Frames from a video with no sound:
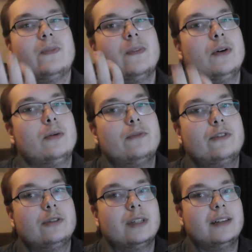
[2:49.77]
home
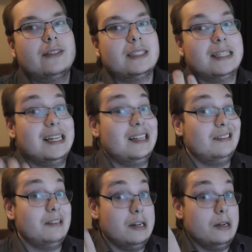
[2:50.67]
food delivered, I
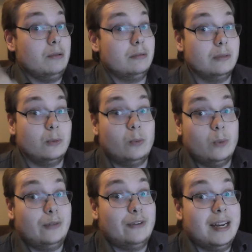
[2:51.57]
don't know.
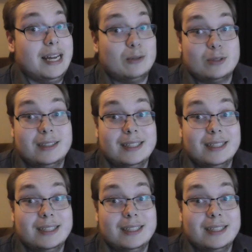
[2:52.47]
We'll find out.